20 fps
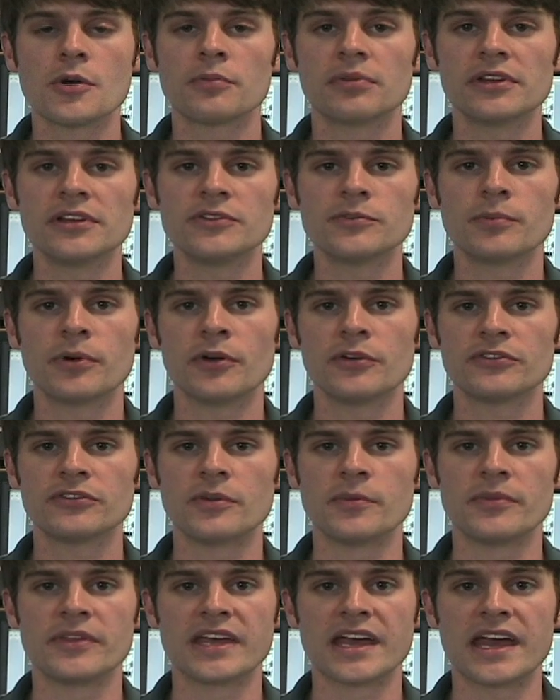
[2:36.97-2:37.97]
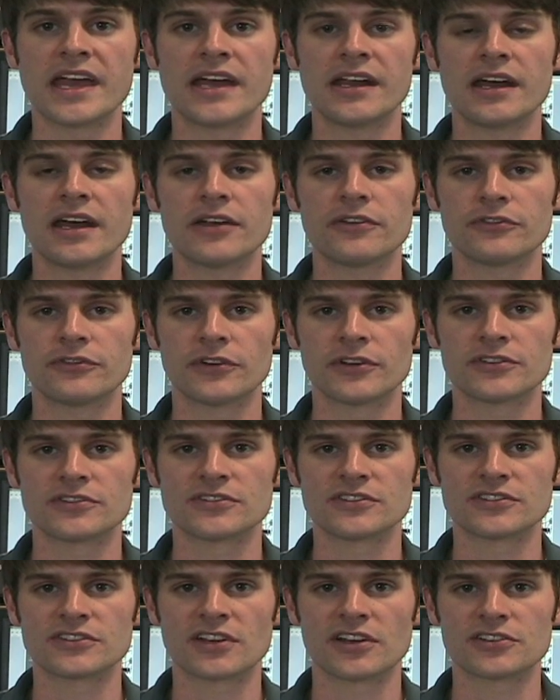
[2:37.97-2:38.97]
please post them in the NI
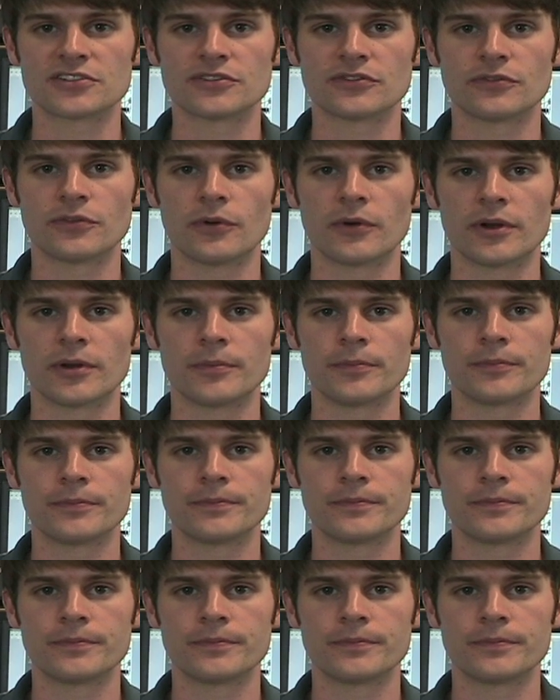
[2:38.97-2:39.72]
FIRST discussion forum.